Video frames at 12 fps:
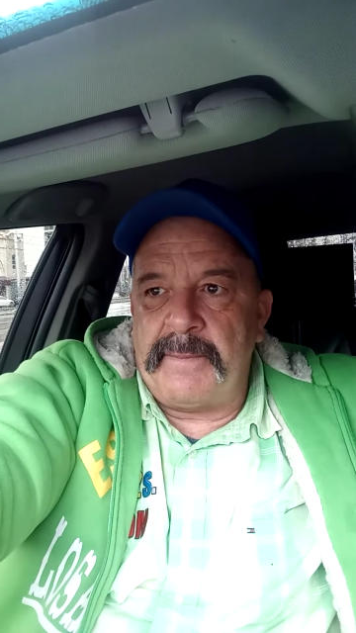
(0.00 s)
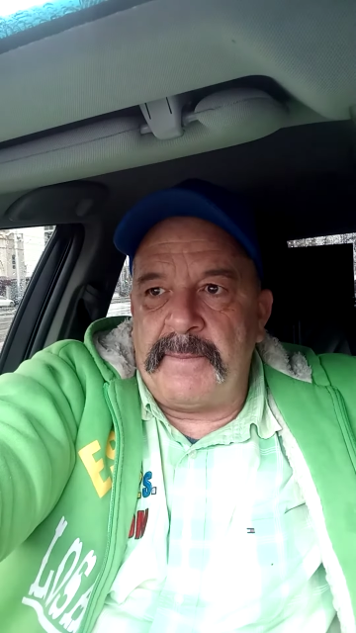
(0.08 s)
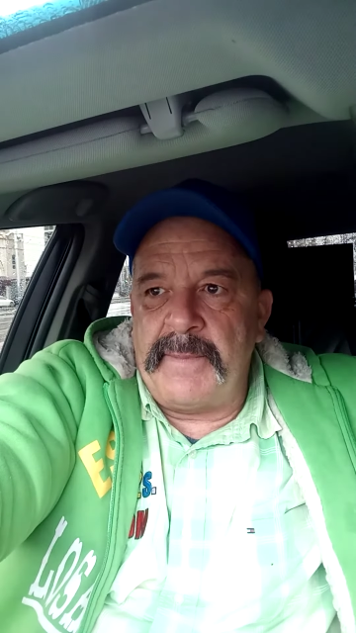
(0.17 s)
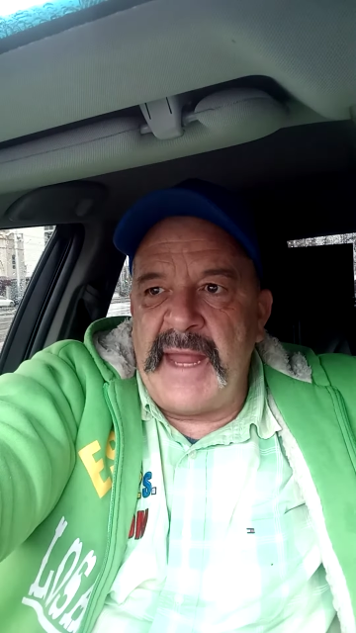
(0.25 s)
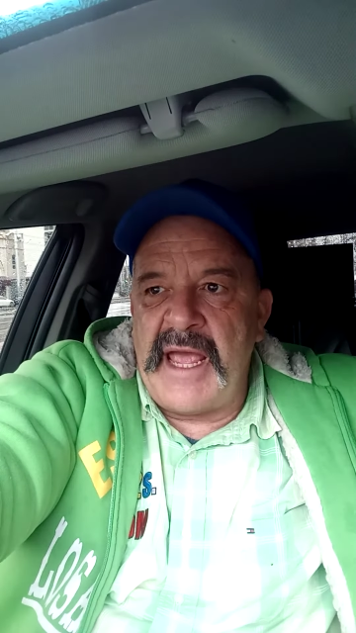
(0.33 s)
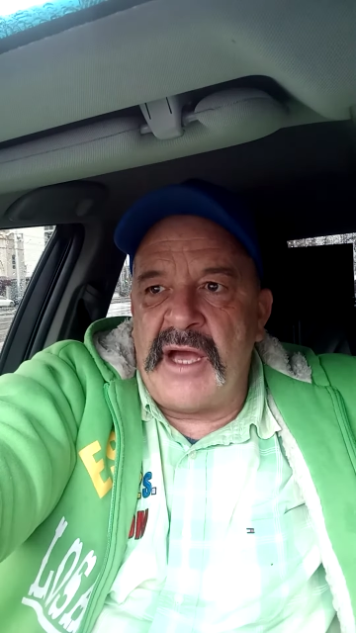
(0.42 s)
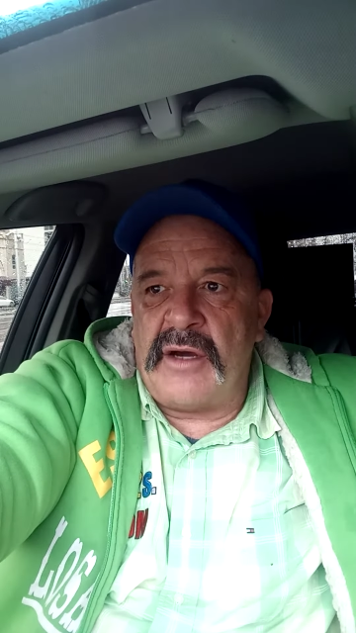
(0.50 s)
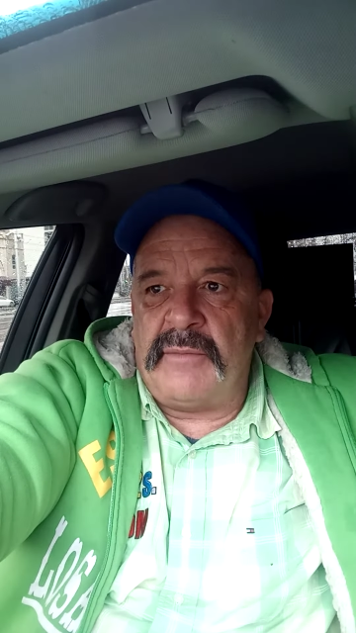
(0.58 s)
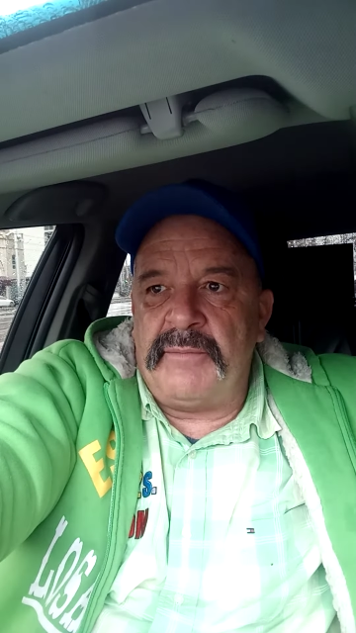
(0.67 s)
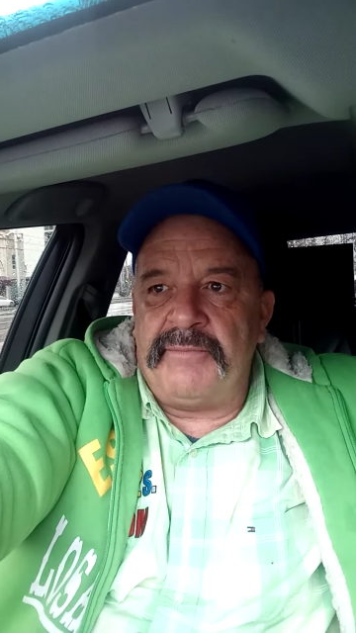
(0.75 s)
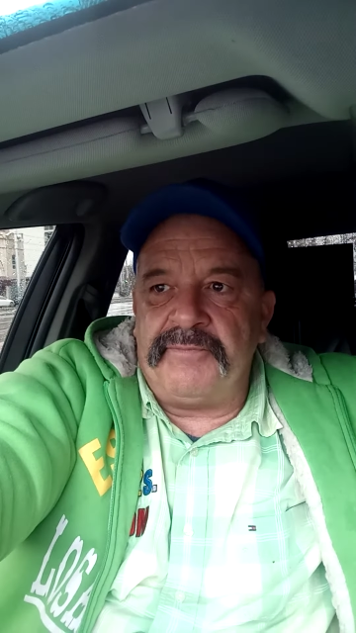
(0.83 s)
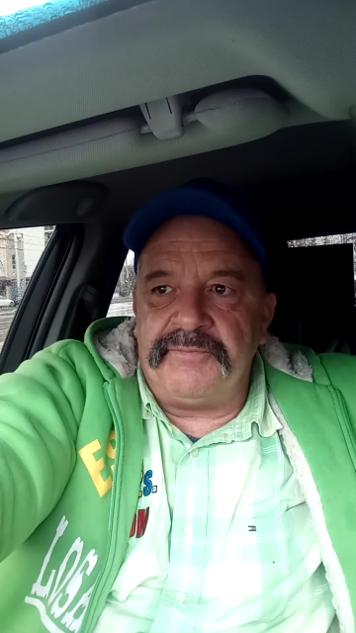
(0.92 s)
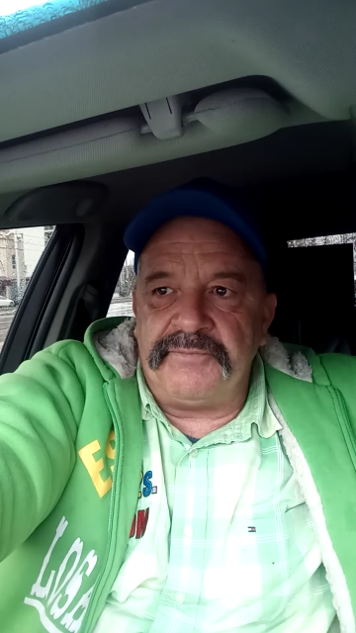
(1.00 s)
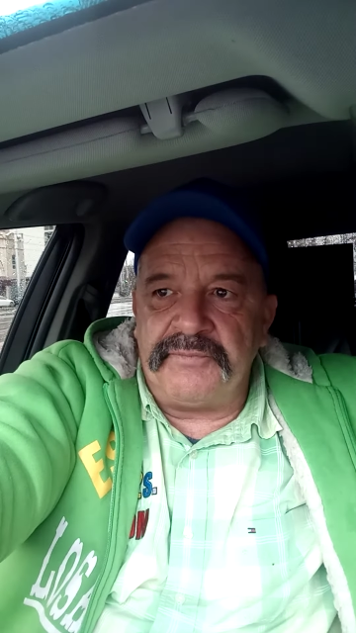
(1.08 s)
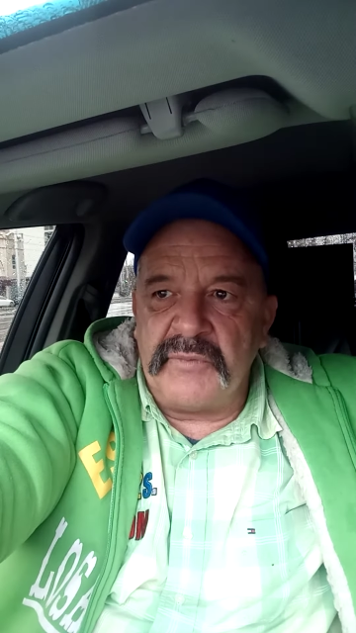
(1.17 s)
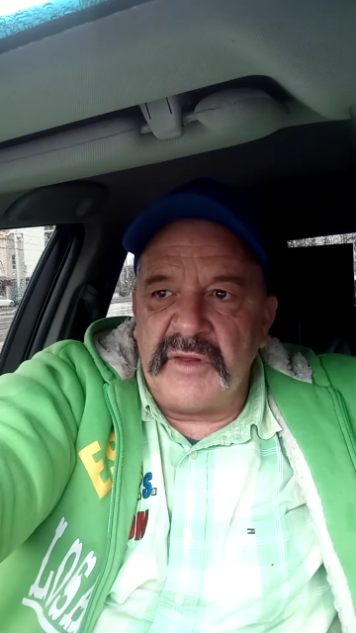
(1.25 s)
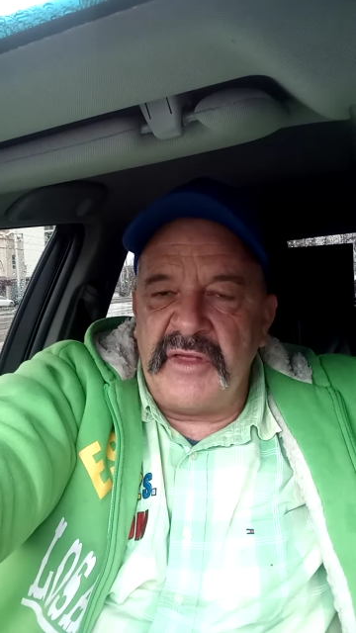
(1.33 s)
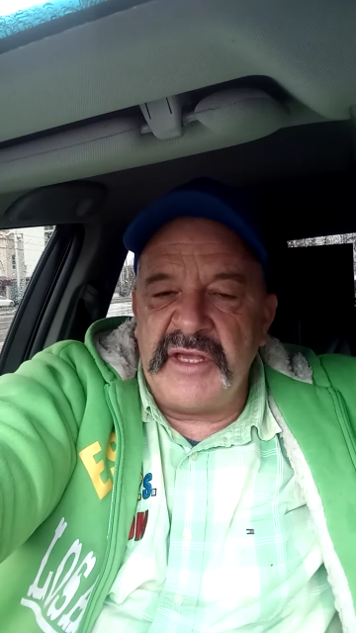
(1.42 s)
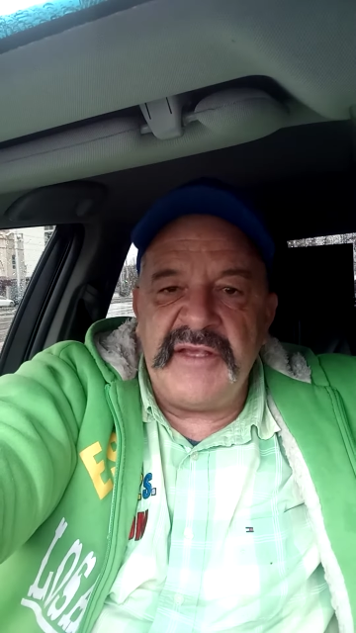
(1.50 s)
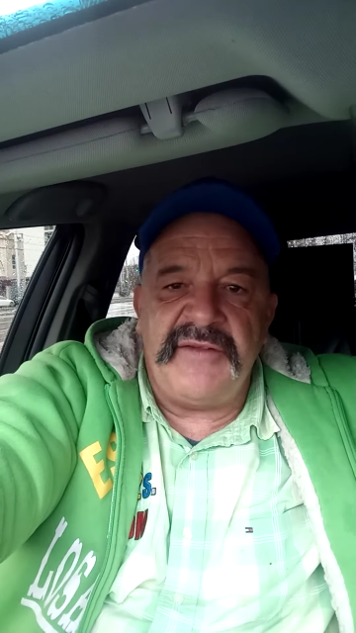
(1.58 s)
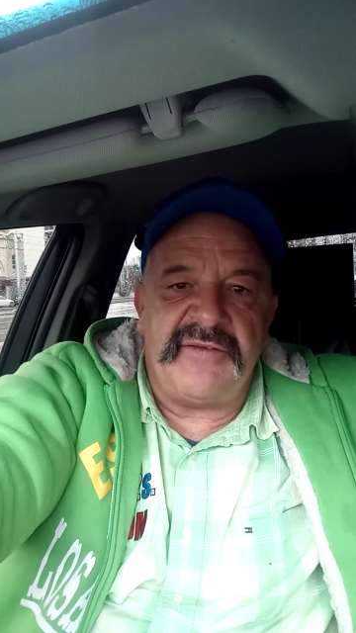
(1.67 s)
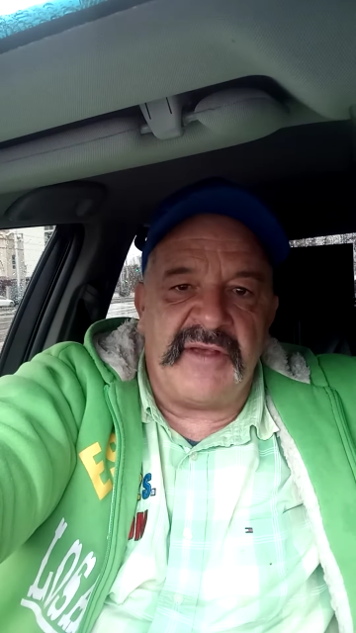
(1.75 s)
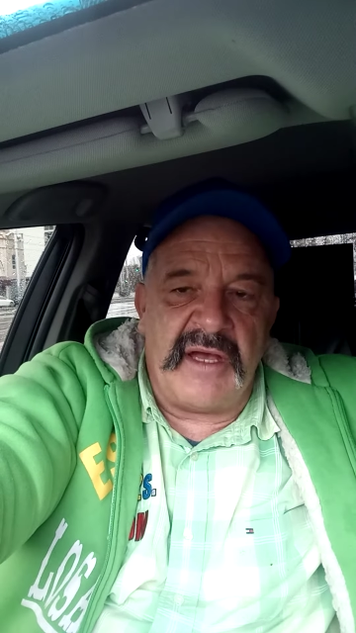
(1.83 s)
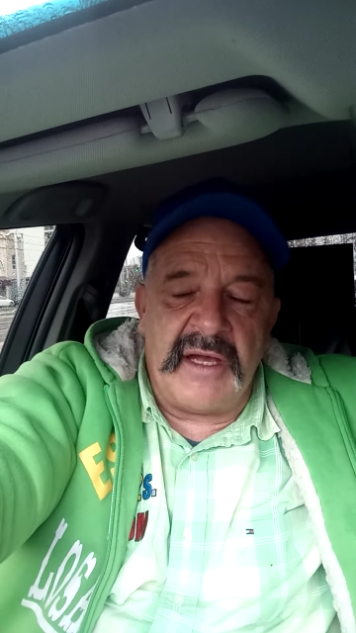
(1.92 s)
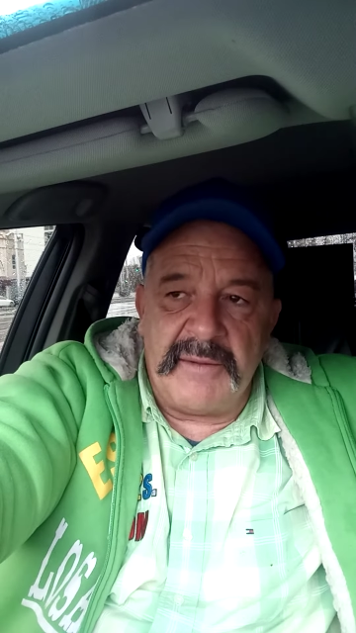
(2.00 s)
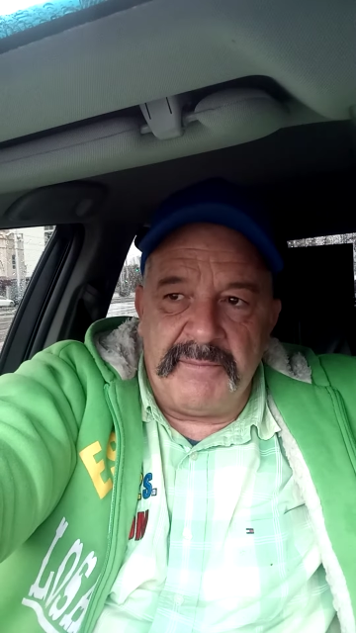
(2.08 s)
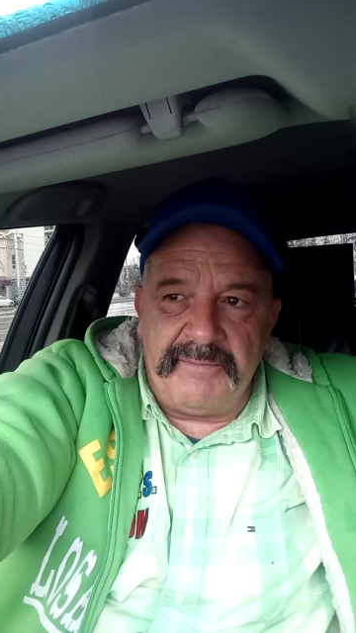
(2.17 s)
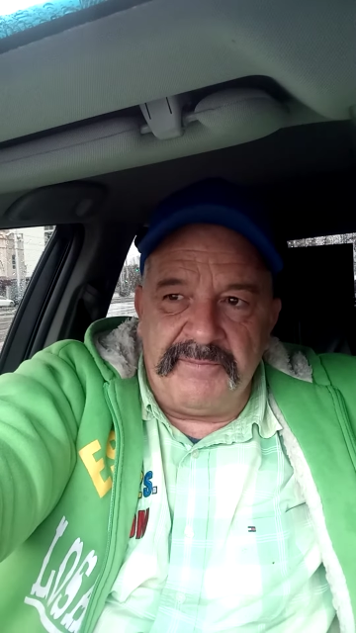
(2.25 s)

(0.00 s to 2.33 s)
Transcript: now, these uh,